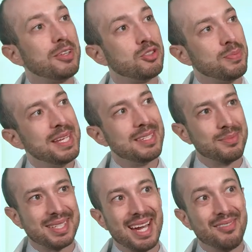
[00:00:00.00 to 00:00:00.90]
But
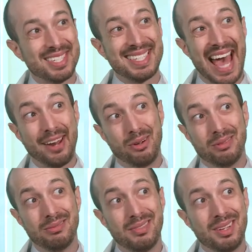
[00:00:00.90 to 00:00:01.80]
Dr. Daniel
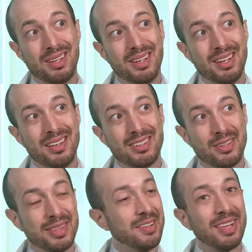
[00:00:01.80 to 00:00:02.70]
London, a hand
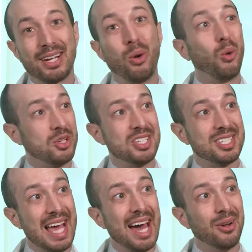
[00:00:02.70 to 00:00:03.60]
surgeon at MU
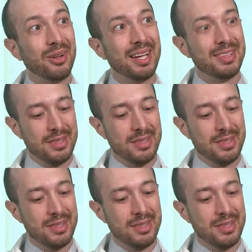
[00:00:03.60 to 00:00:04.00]
Healthcare,